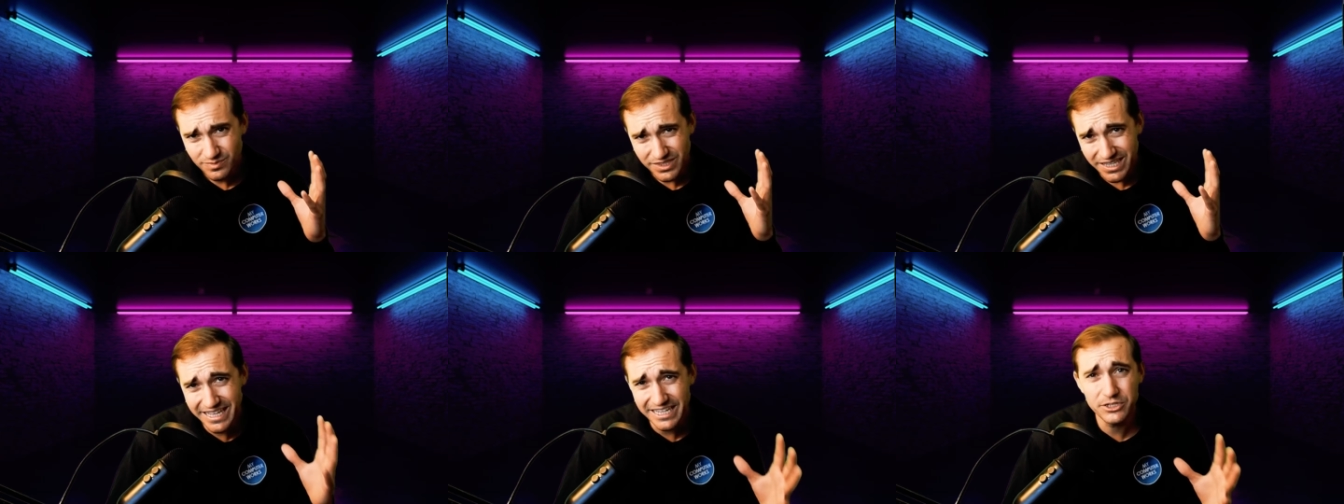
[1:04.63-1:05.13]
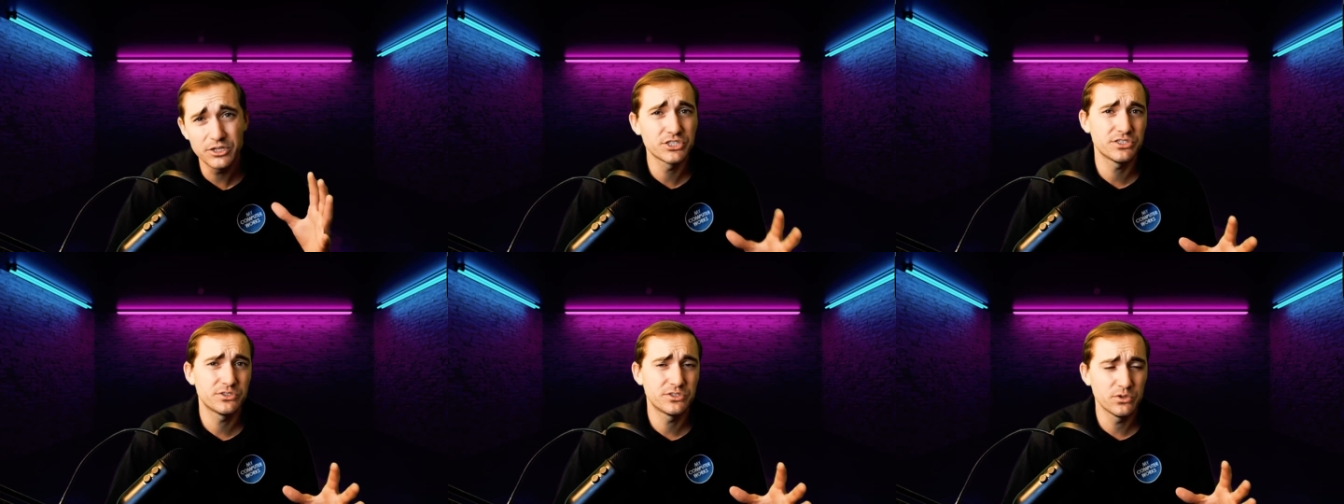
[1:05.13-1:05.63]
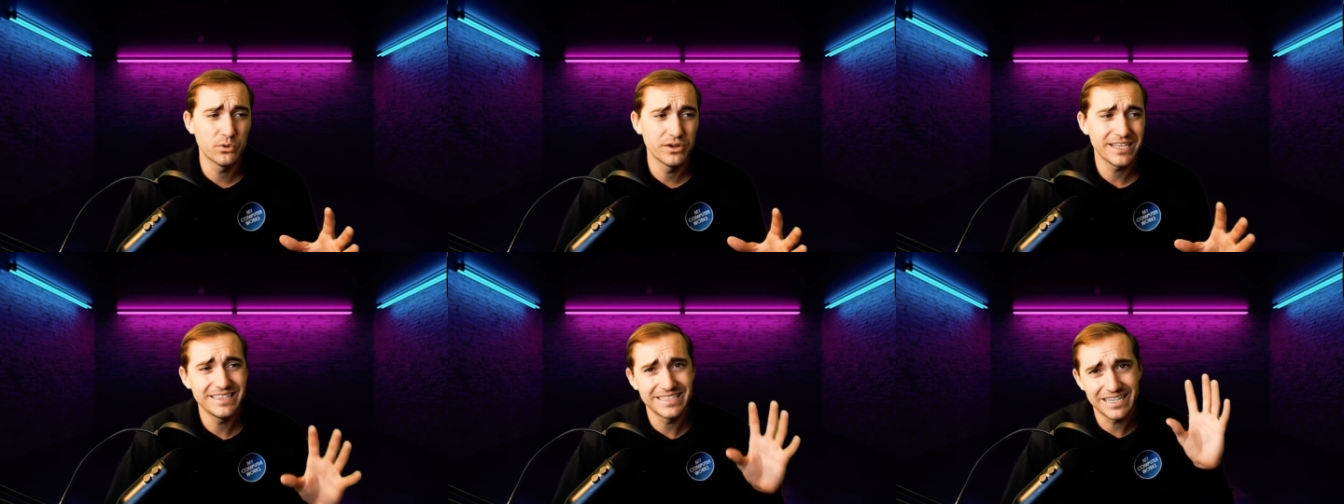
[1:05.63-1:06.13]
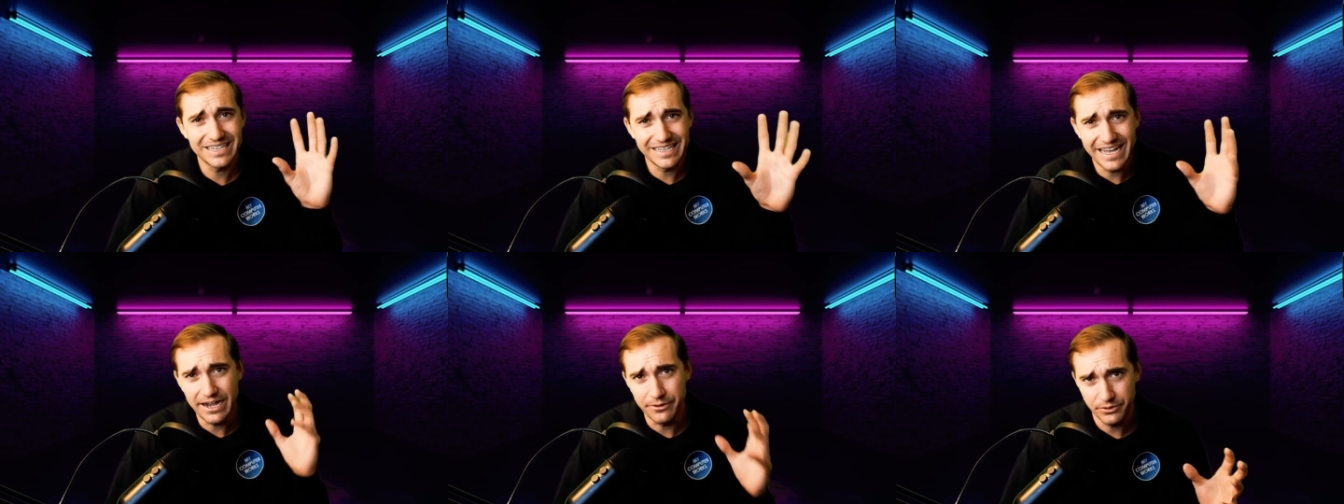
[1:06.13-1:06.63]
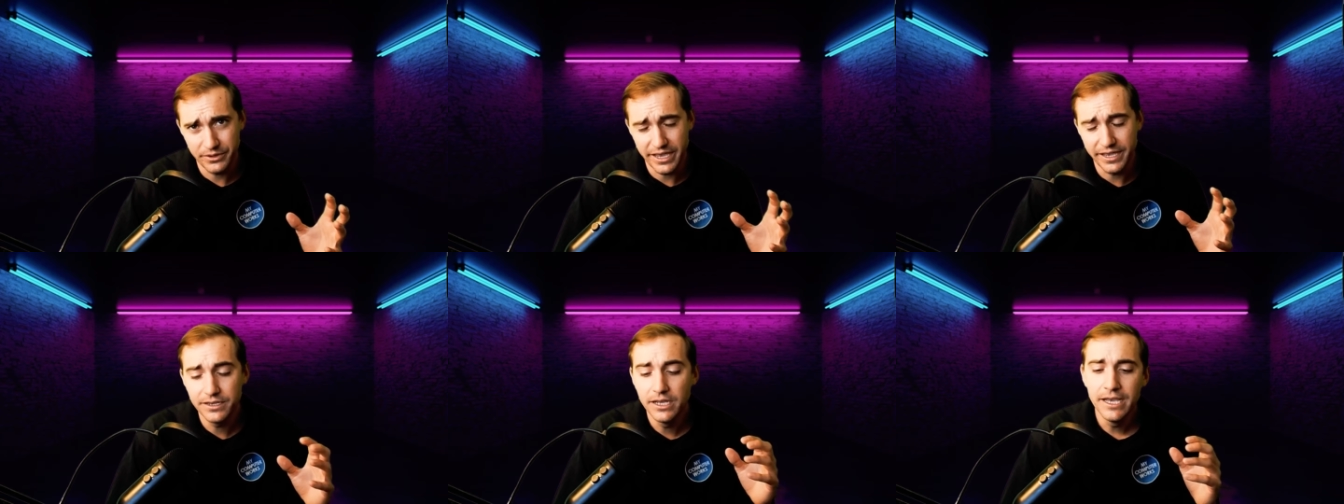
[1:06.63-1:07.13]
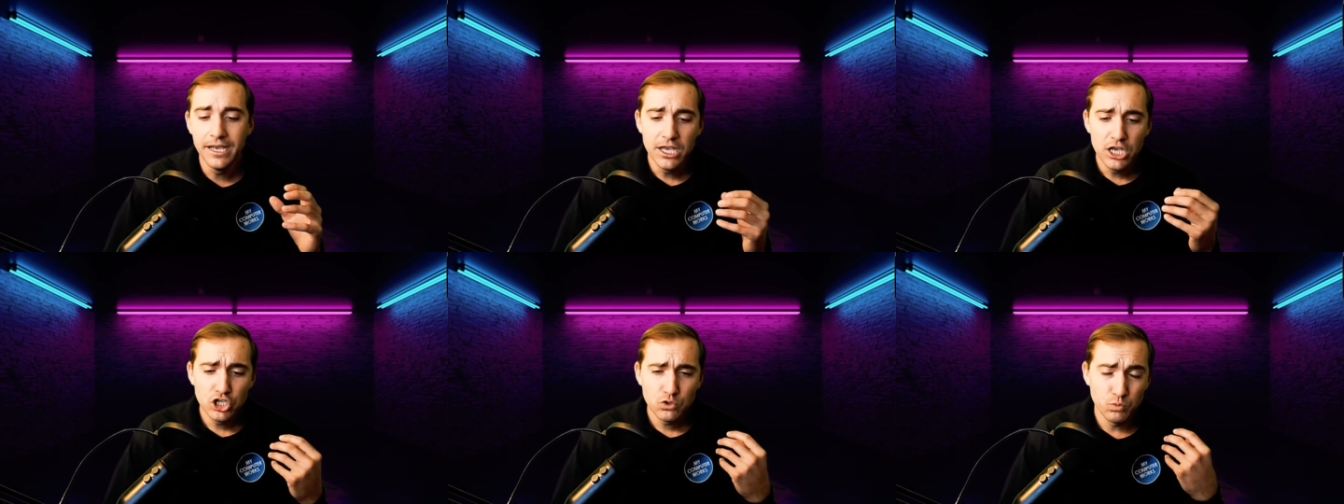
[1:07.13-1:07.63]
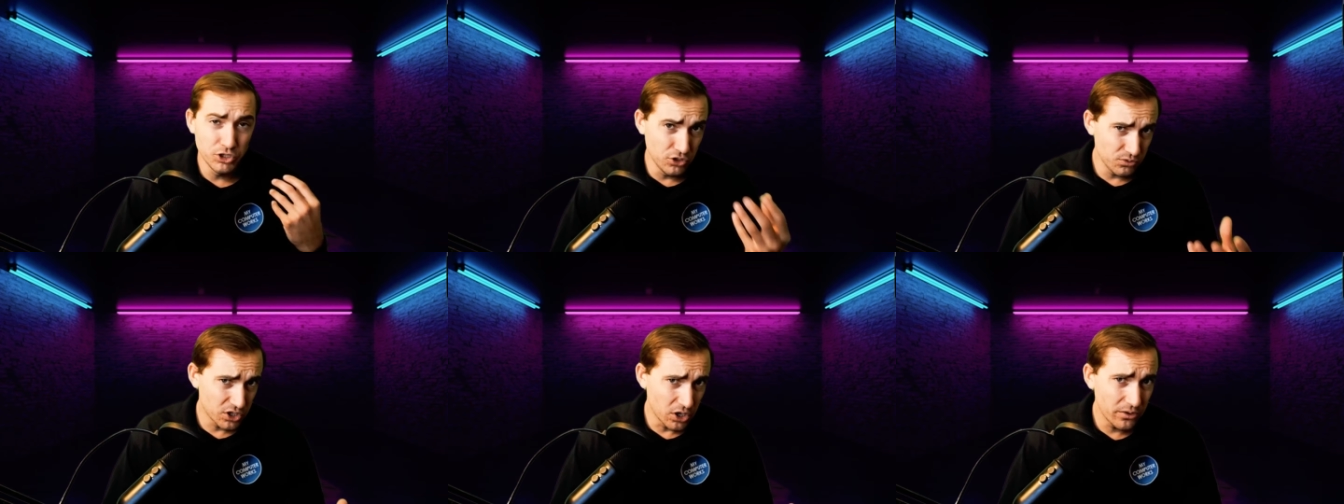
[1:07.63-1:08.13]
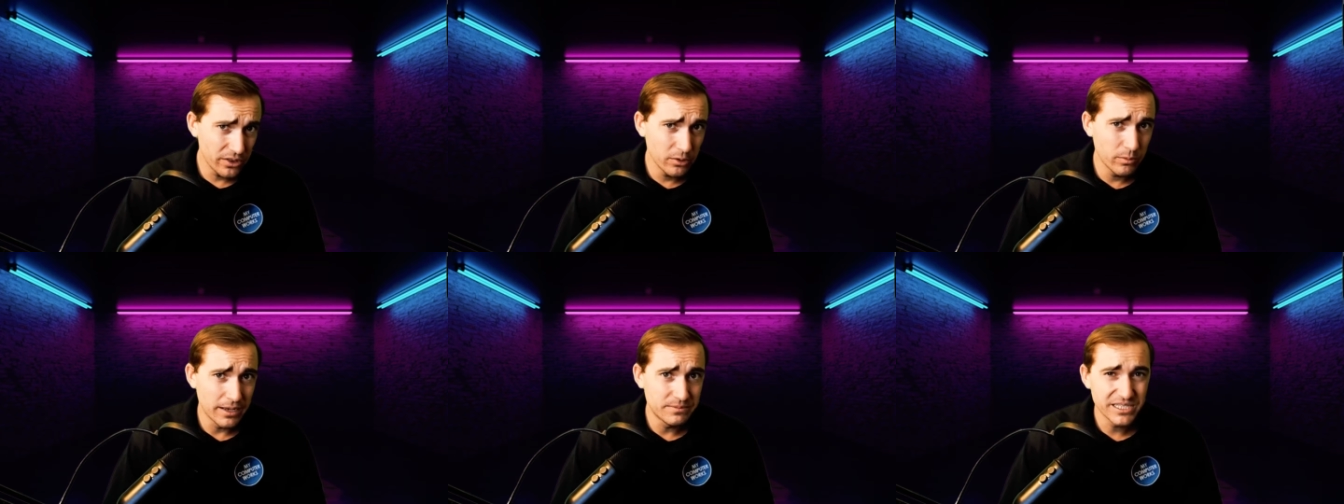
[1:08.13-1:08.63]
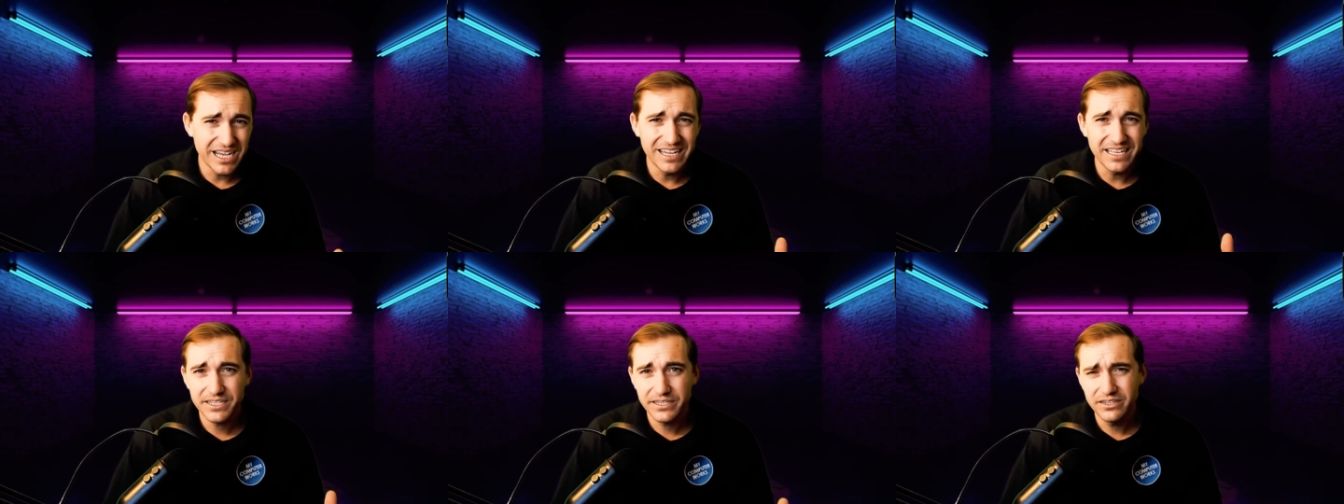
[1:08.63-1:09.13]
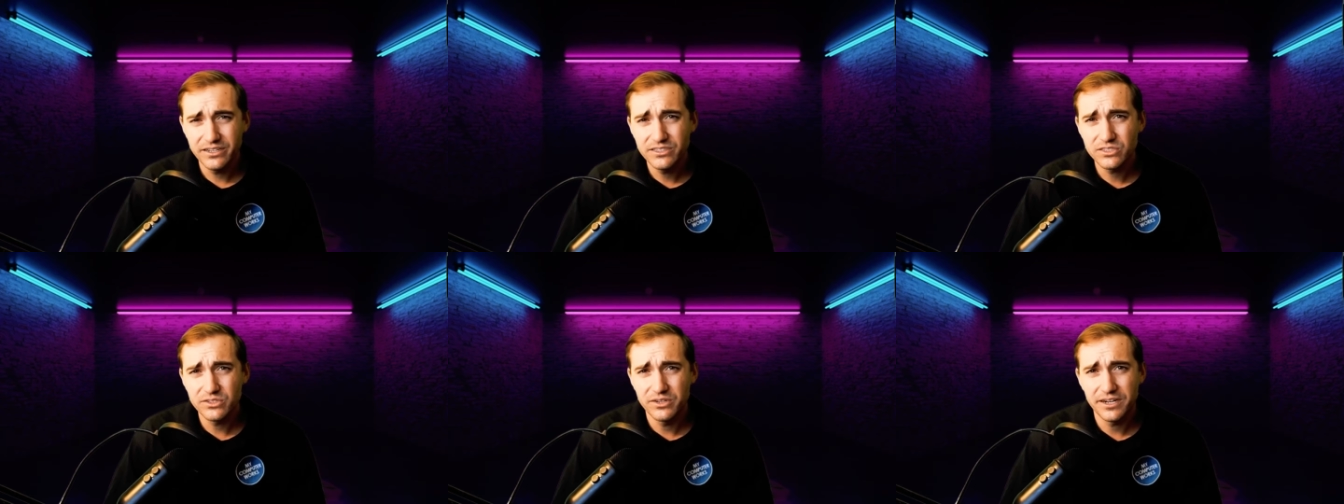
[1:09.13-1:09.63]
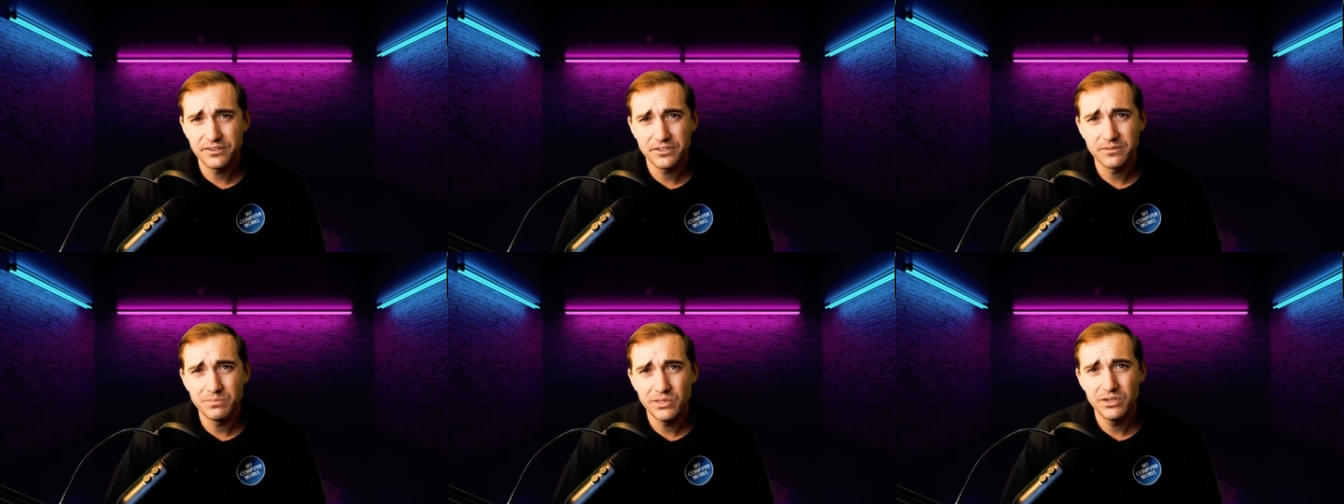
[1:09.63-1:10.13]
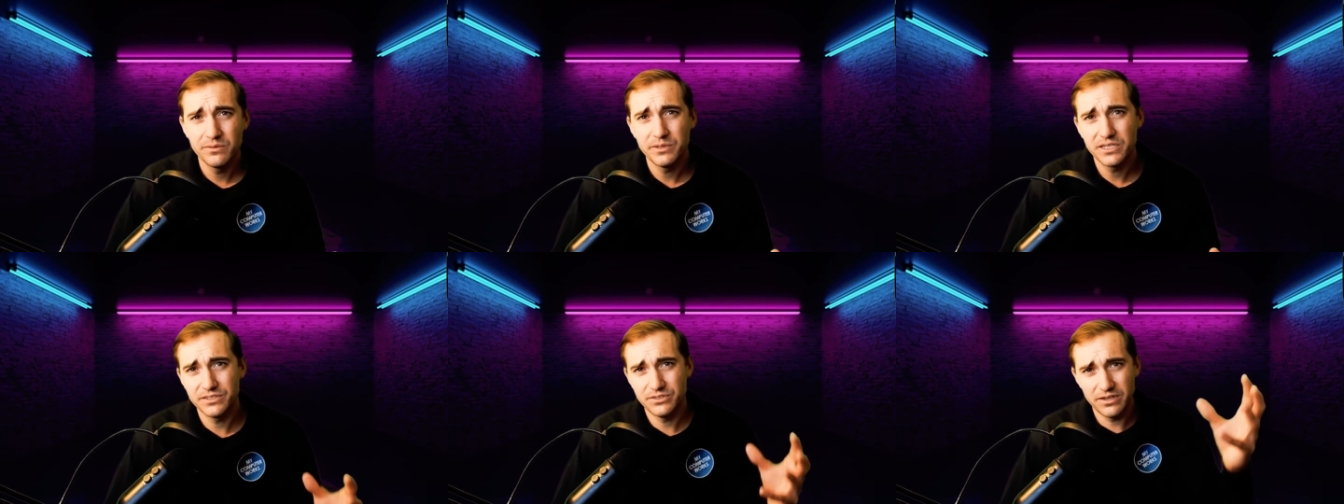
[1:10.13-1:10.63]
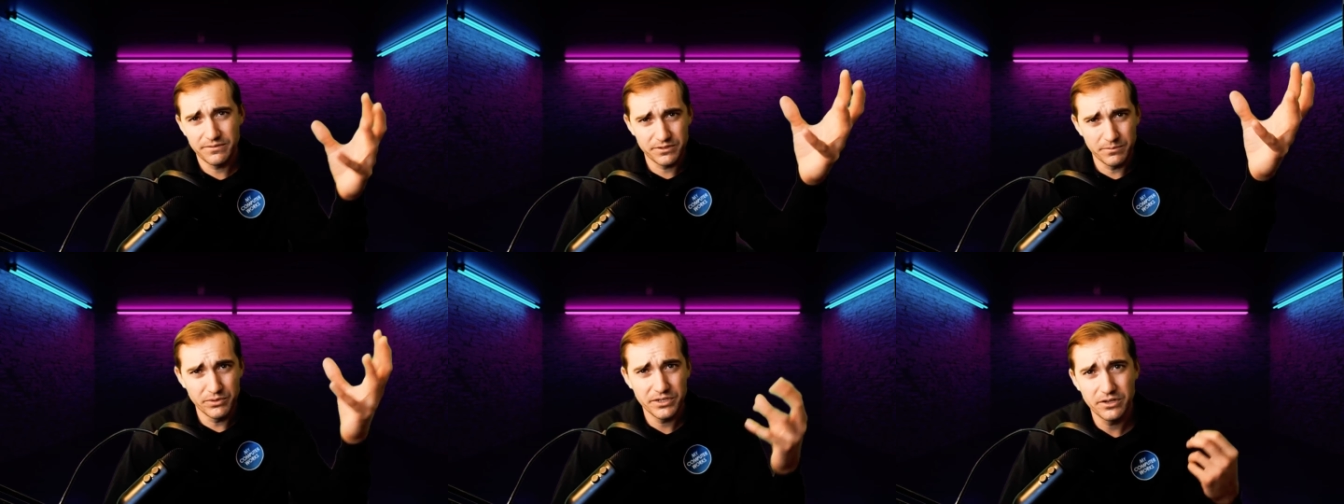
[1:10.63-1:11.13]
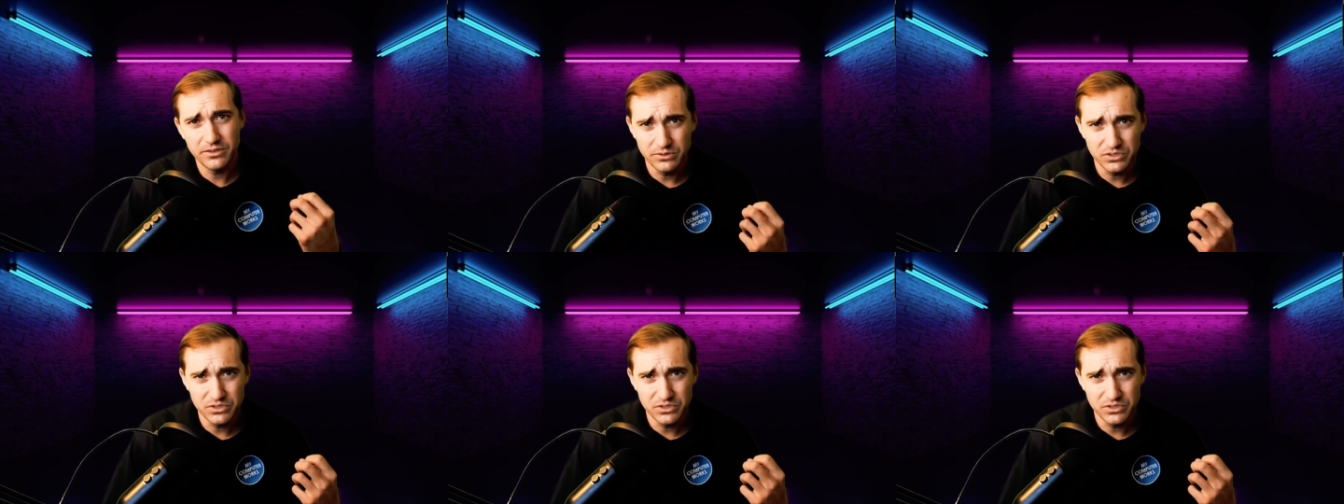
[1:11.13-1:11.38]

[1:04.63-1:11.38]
That's all stored in the cloud, okay? When you go to the website, it could slow down your computer because you have to bring all those